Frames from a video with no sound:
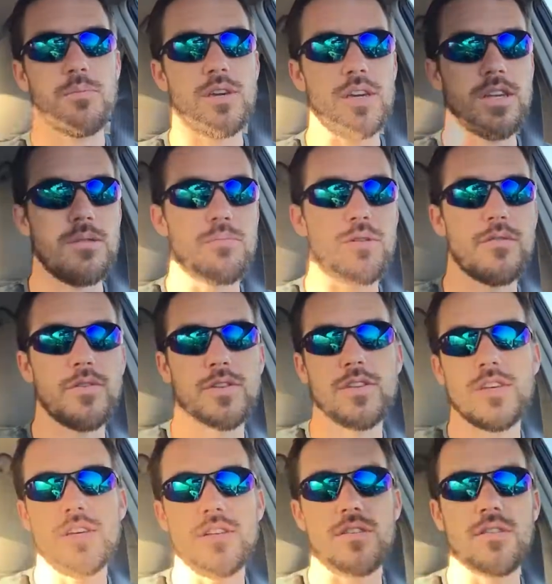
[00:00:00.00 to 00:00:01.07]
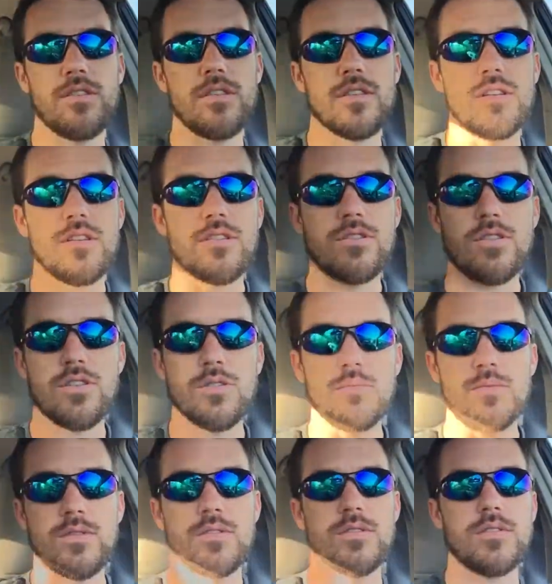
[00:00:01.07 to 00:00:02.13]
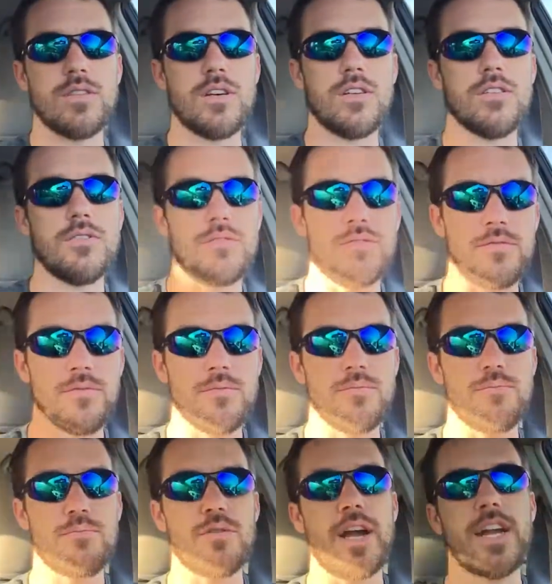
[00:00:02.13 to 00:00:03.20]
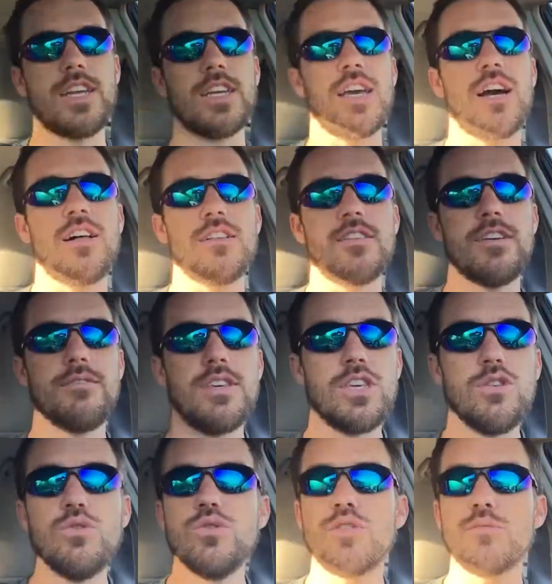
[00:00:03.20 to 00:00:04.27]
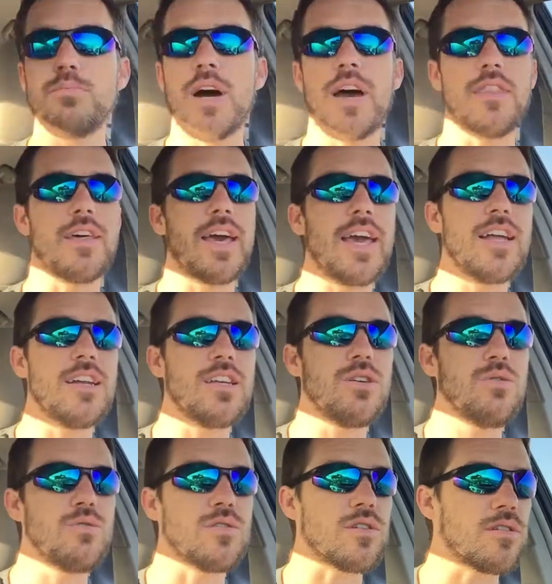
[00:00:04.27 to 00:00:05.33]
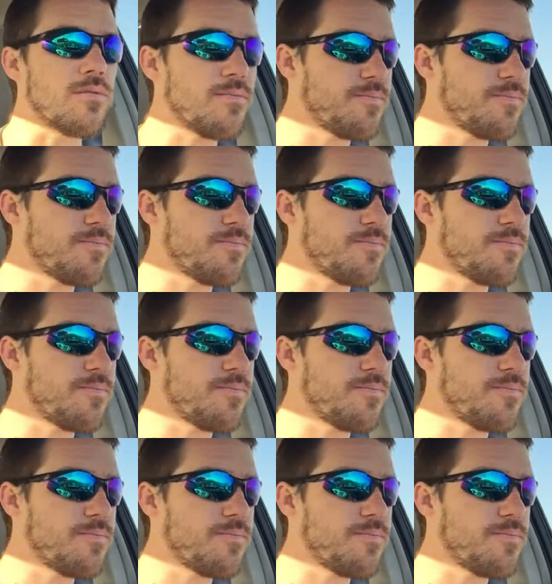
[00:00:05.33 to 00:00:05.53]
mean perfect in terms of practicality of use by the end user.